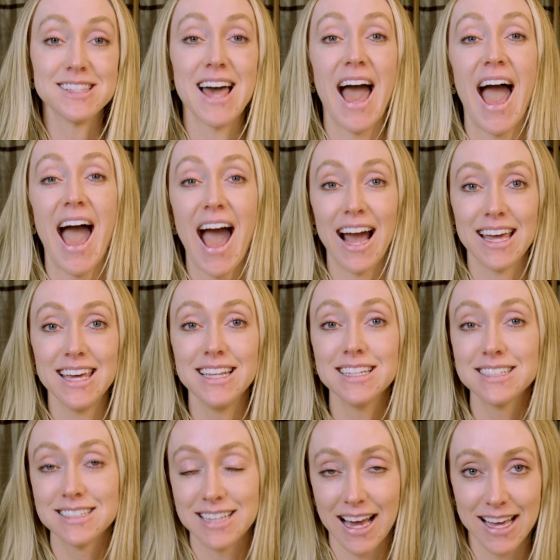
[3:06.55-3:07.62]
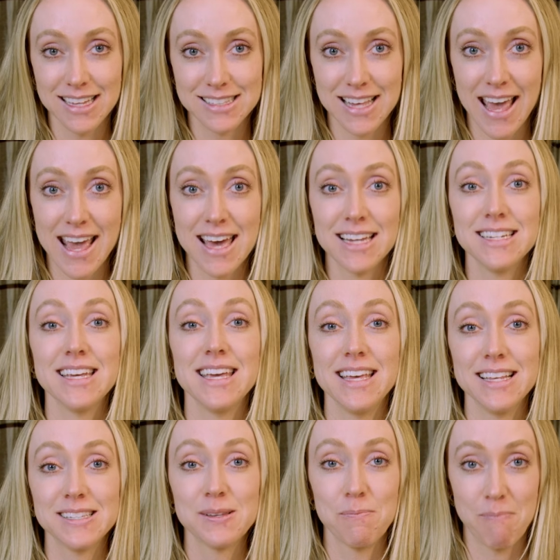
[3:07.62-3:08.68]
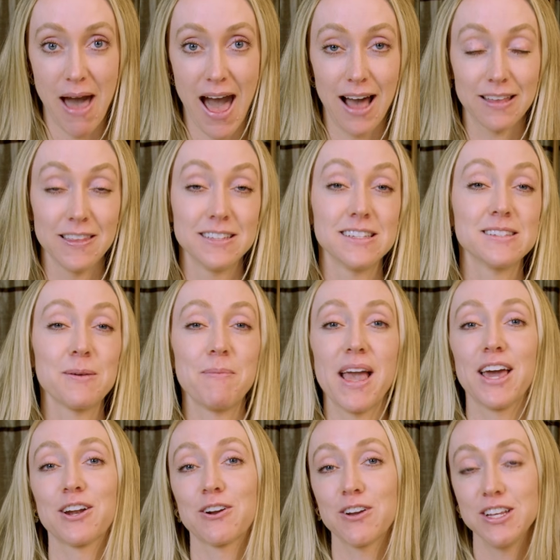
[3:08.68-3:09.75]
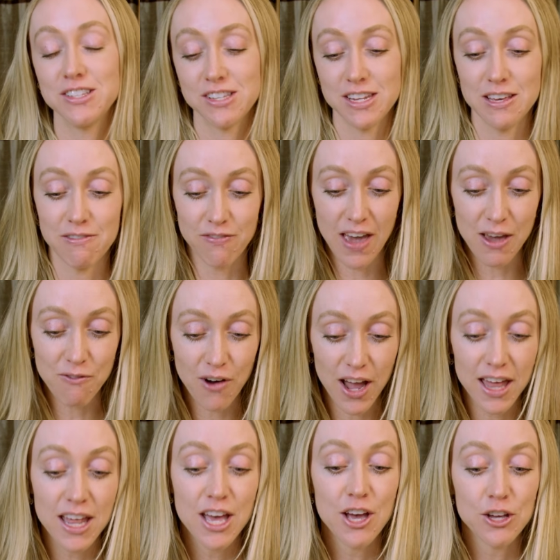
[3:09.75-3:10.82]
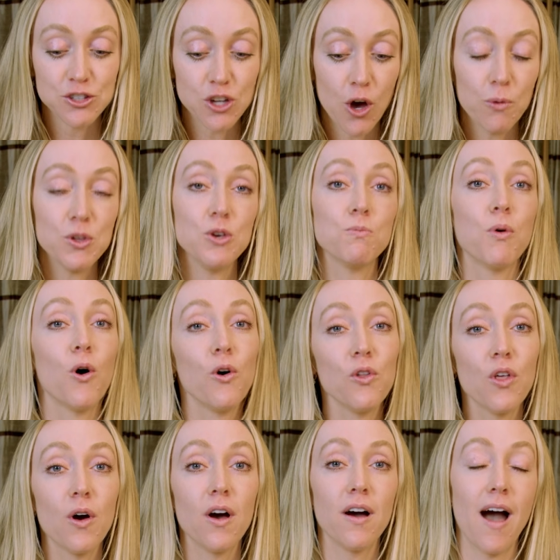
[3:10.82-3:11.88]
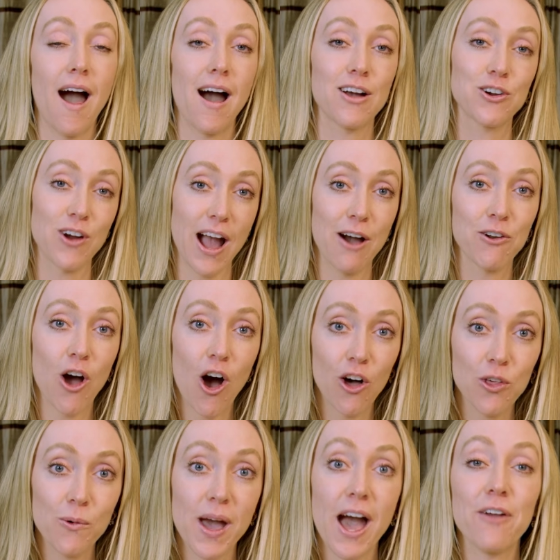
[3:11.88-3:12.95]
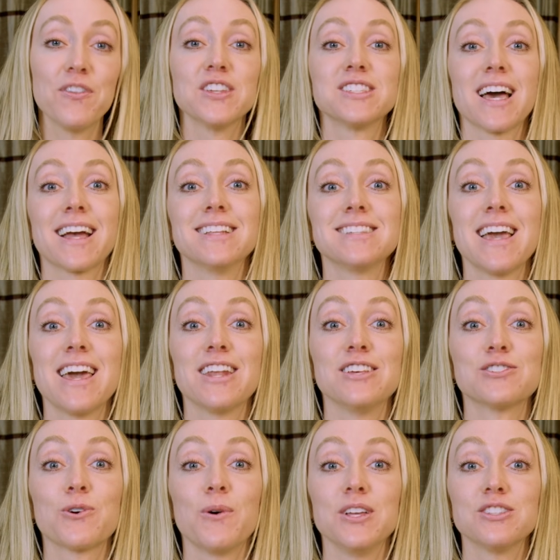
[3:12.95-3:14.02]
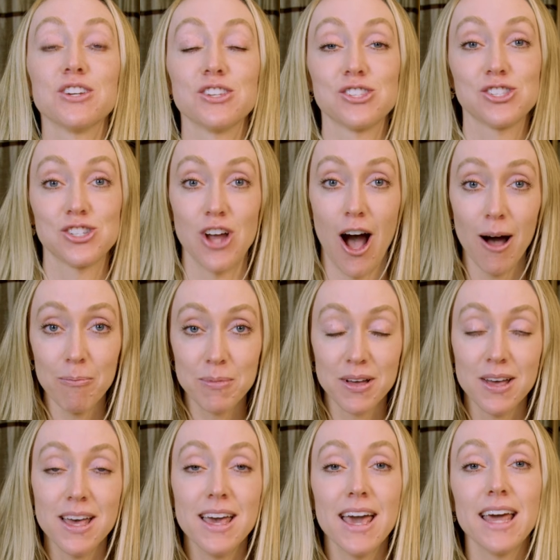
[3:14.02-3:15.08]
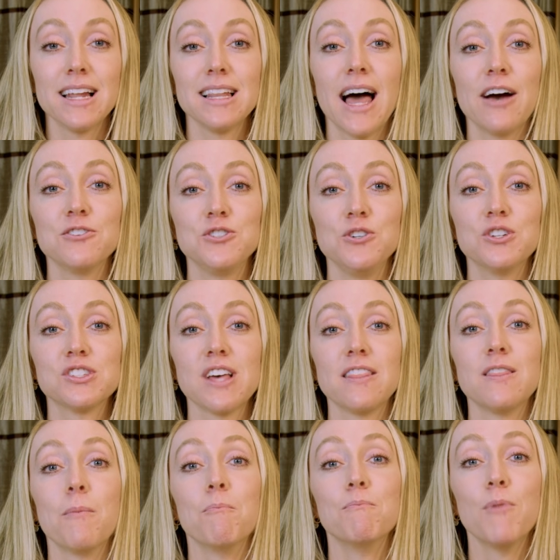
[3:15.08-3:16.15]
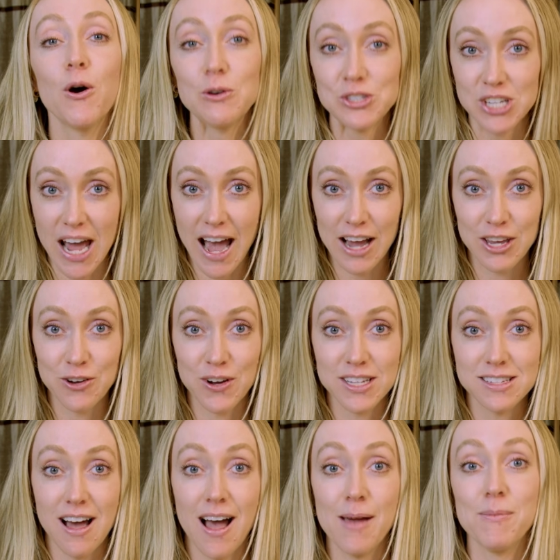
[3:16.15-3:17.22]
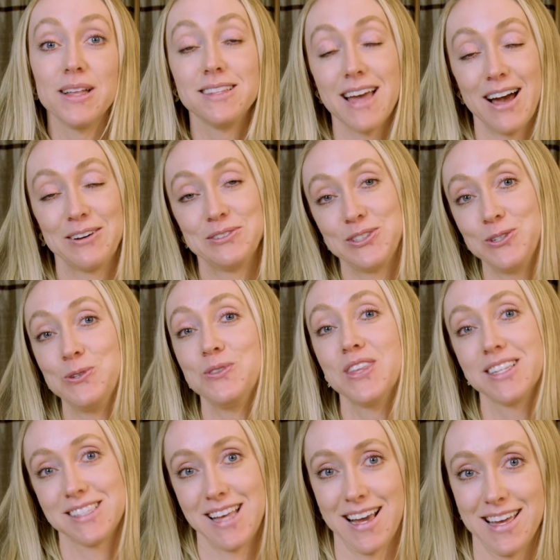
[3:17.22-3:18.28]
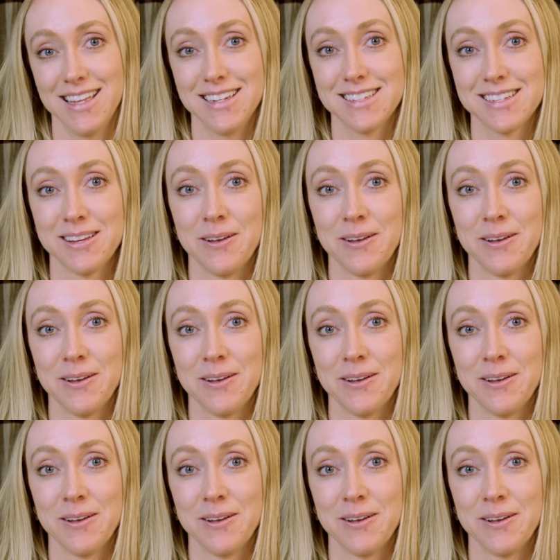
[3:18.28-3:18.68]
The hacking seconds hand is back. This is a Paneristi favorite. So when you pull the crown all the way out, the seconds hand is going to stop. It allows you to set the most accurate time down to the second.